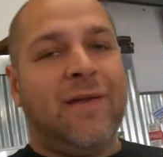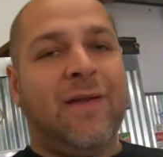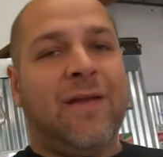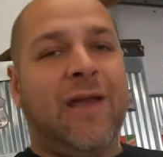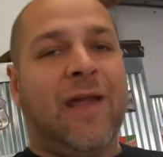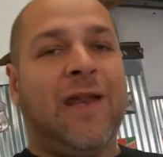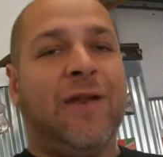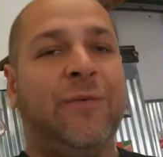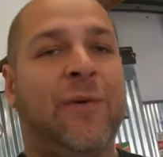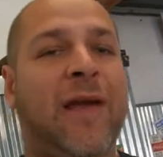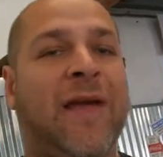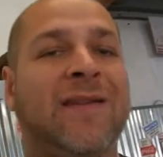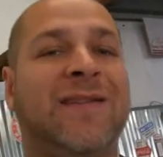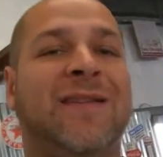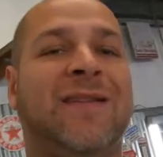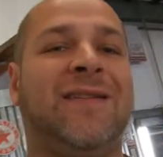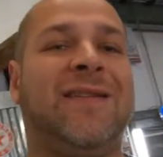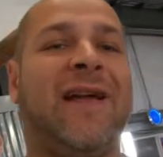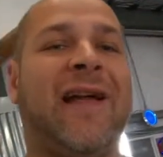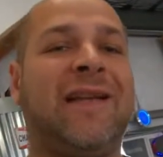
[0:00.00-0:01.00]

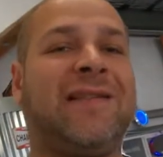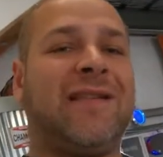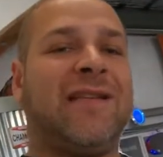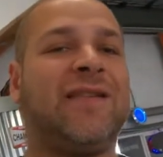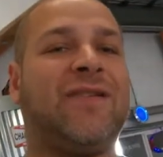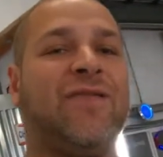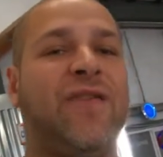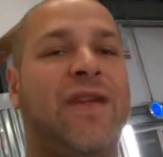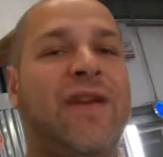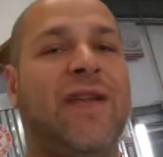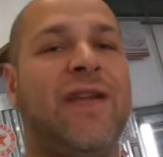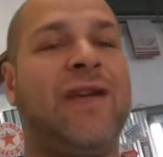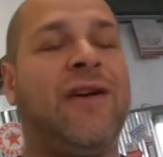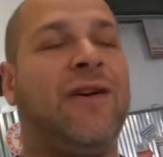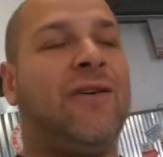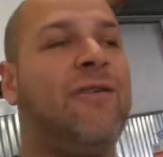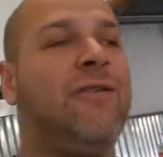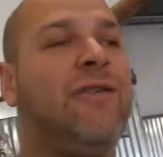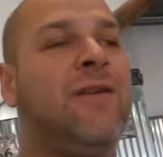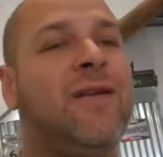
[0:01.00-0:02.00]
anyways, like this
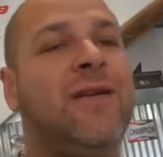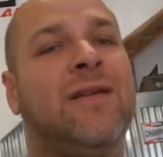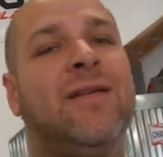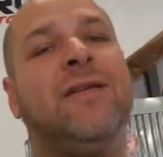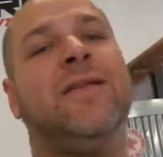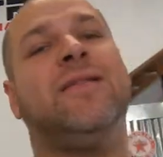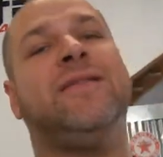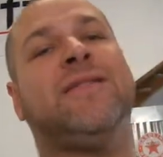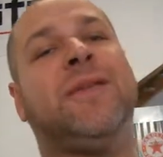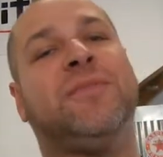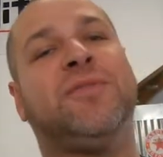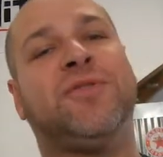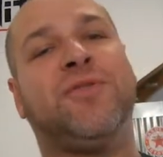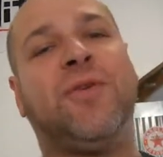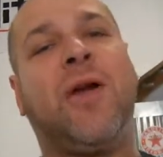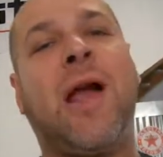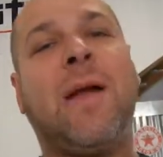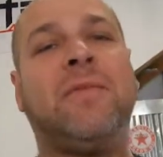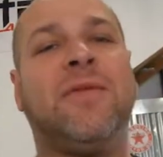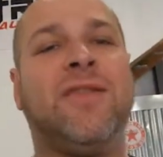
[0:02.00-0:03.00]
video,
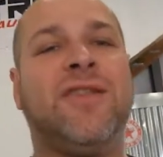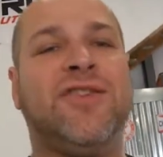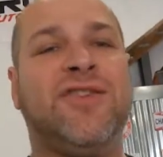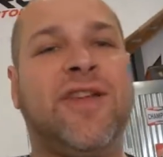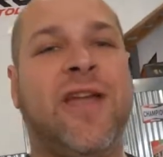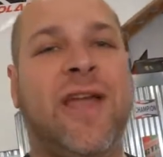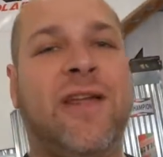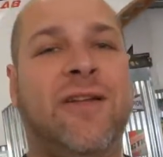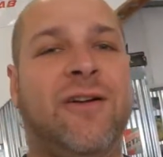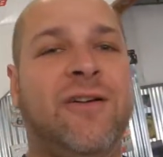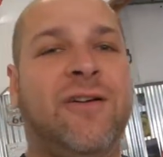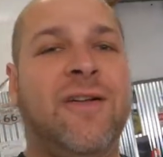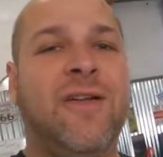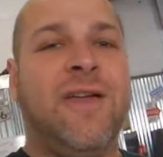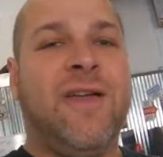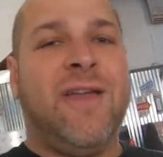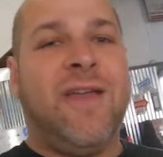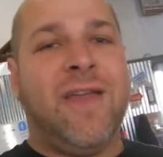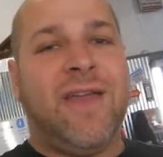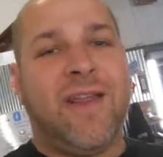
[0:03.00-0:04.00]
subscribe to the channel,
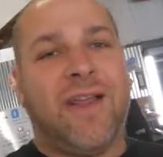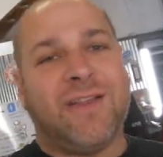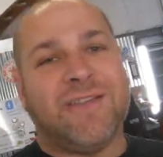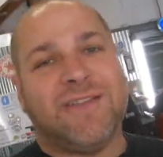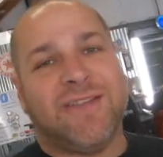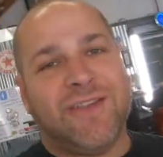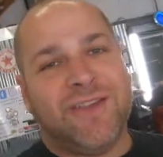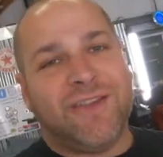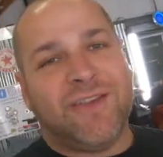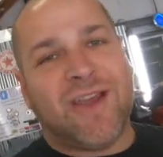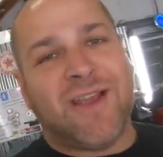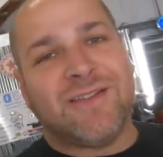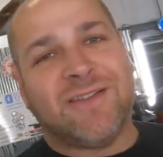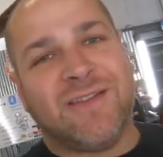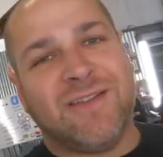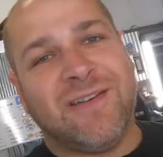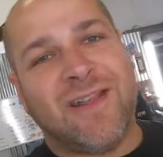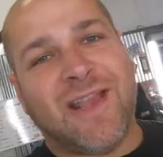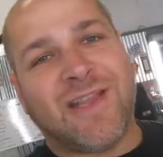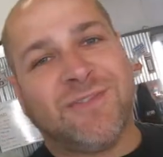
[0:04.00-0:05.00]
and I'll see you guys
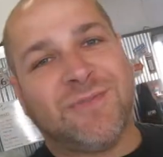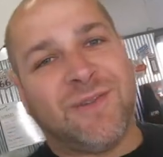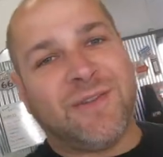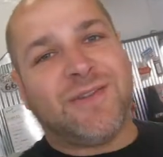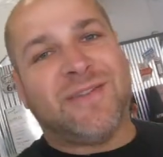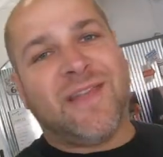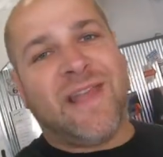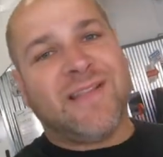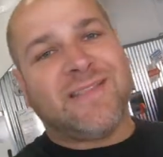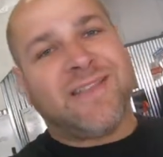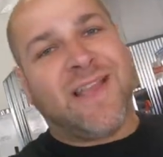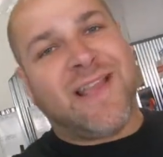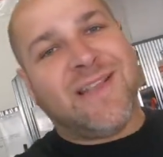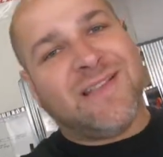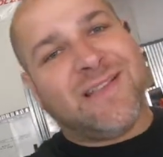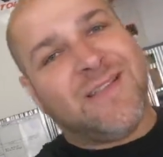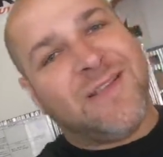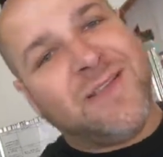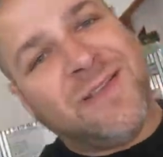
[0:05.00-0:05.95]
on the next one. Thanks, guys.